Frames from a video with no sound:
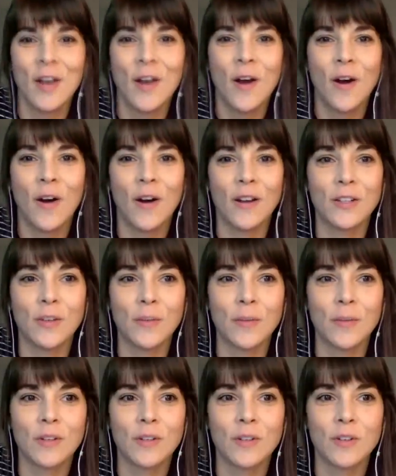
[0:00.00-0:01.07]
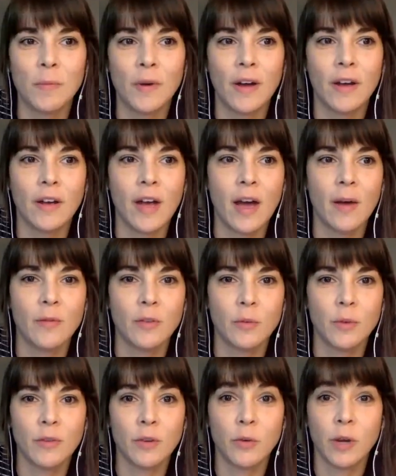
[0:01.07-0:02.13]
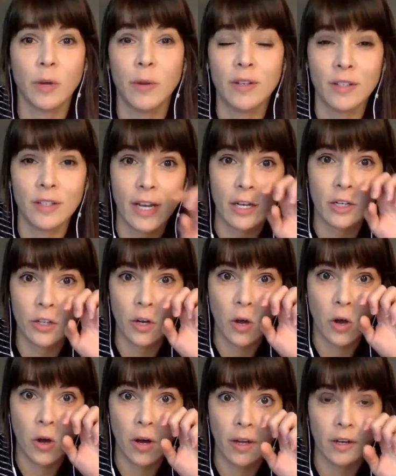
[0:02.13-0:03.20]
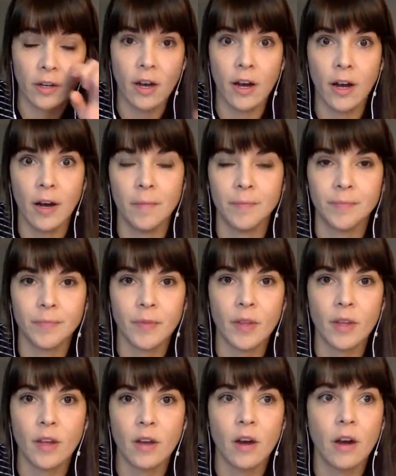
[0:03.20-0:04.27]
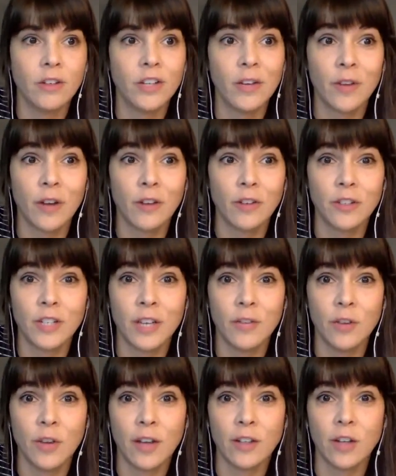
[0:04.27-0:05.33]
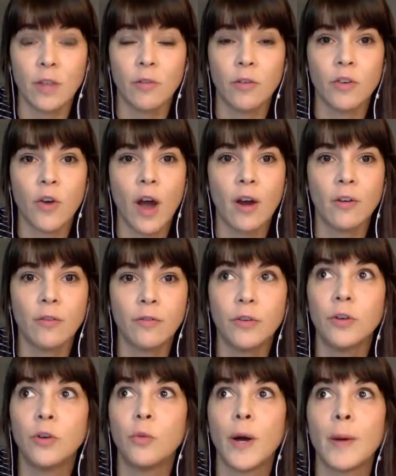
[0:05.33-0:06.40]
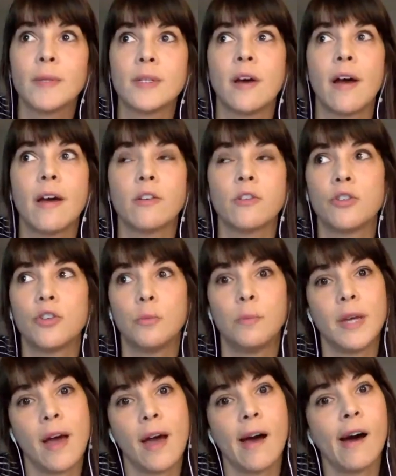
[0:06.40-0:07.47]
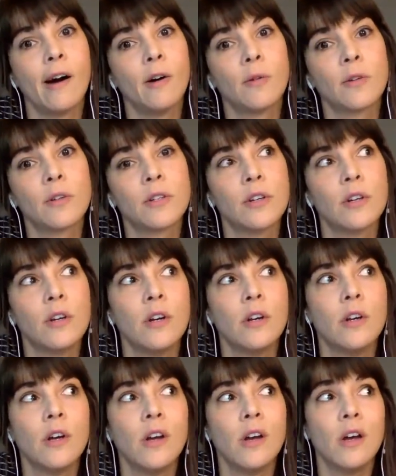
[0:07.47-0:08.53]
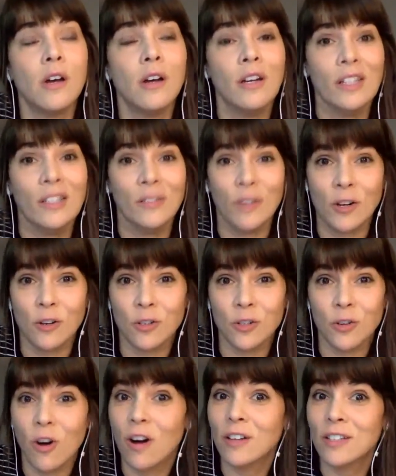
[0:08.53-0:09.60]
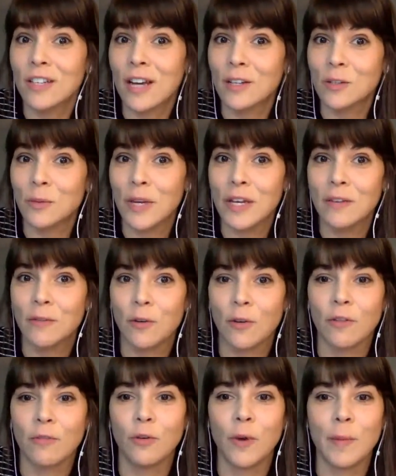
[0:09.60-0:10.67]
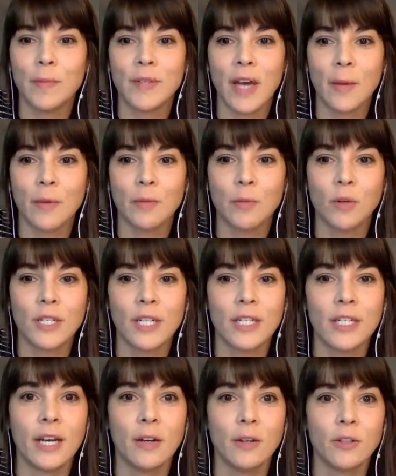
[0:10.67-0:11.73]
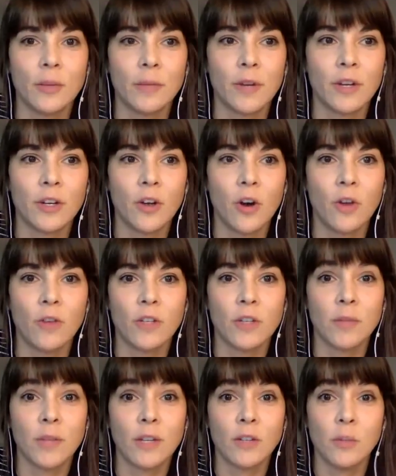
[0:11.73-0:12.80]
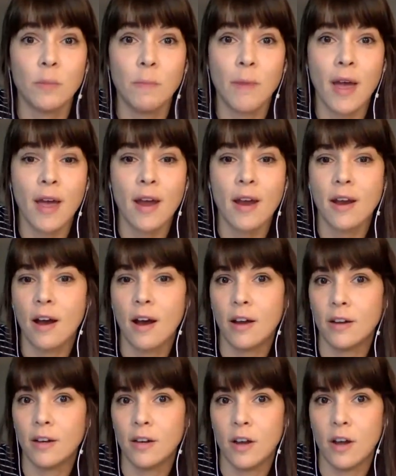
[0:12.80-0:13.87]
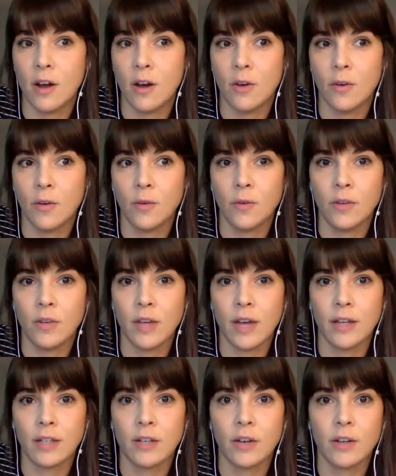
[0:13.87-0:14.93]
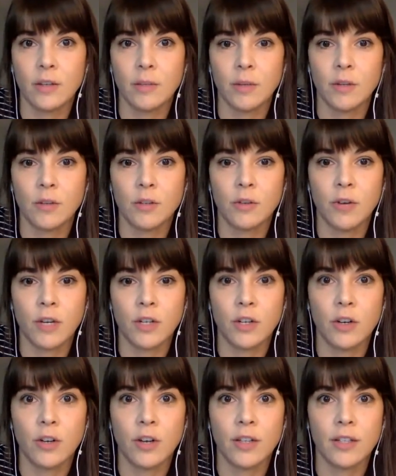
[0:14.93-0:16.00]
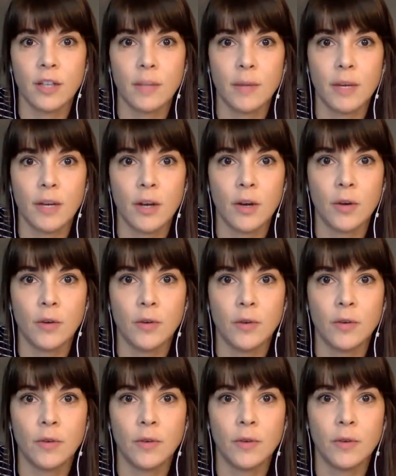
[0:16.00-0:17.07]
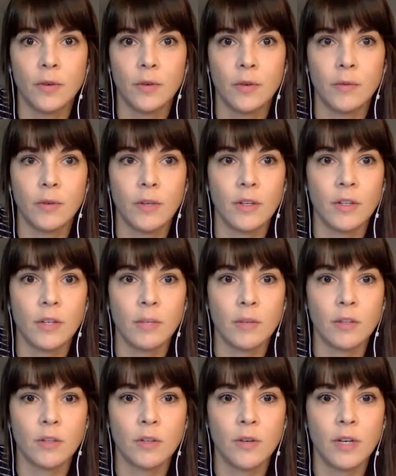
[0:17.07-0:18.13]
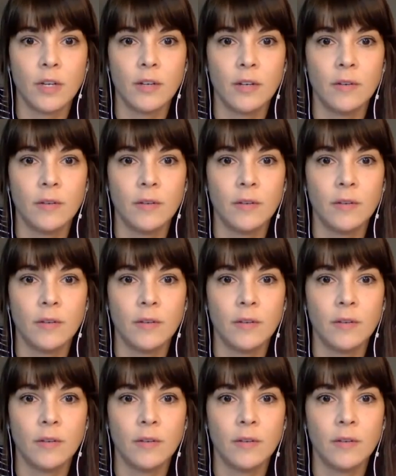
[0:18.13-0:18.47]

All right, so I'm going to start by, we have a quick presentation on DevCon, just to give you guys an overview. Our full website should be out, fingers crossed, next week for the full website with more details. So I'm going to go over some things you may not know yet. All right, so I'm going to screen share. You guys let me know when you see my screen.